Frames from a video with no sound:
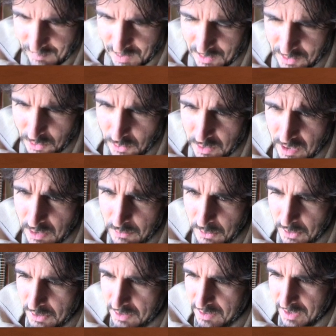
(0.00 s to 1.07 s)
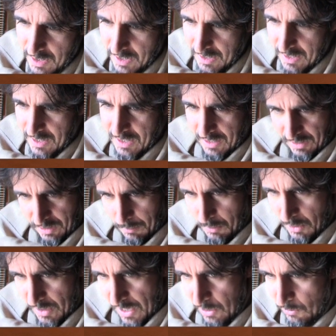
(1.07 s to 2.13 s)
So in other words, the
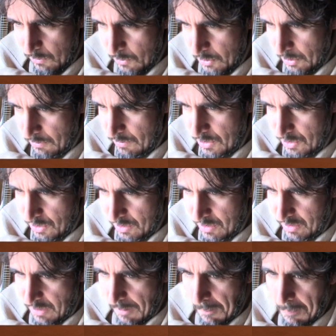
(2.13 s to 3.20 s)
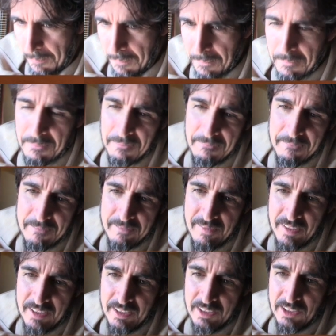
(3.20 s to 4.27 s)
book has 4 divisions.
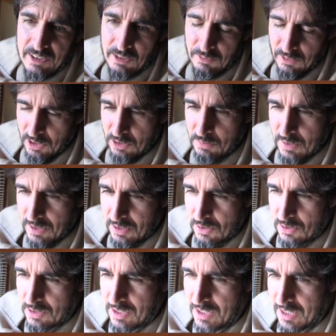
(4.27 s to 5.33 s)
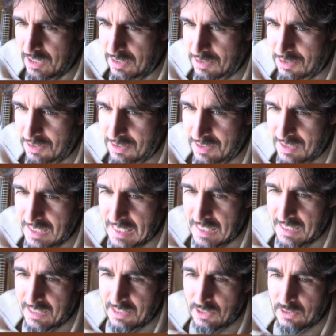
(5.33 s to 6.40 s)
The first one is called the Eastern
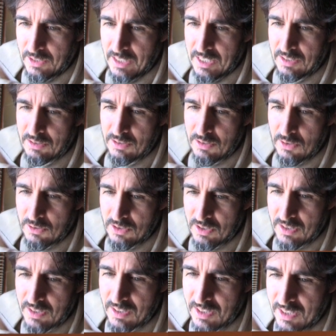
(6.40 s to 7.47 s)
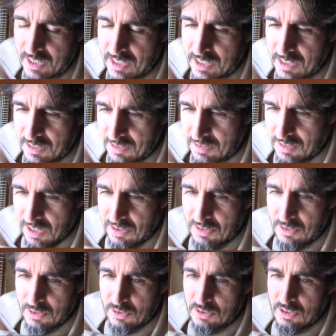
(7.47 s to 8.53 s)
Sea, the Eastern Ocean. The
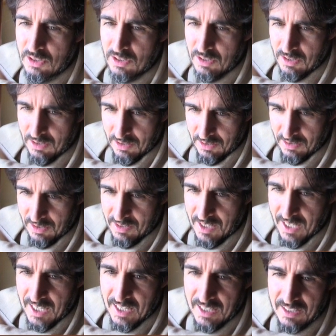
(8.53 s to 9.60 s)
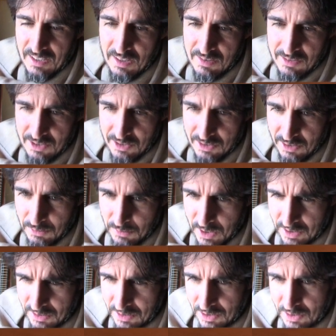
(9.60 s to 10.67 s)
Southern Ocean is the second. The third is the
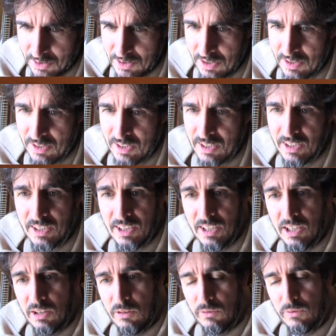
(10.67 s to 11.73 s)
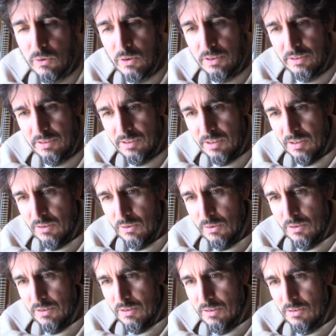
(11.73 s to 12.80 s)
Western Ocean. Fourth is the
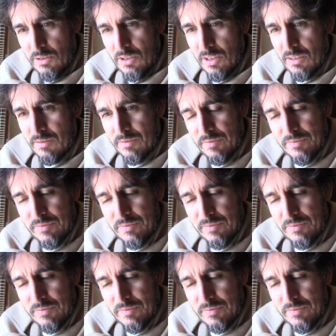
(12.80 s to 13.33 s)
Northern Ocean.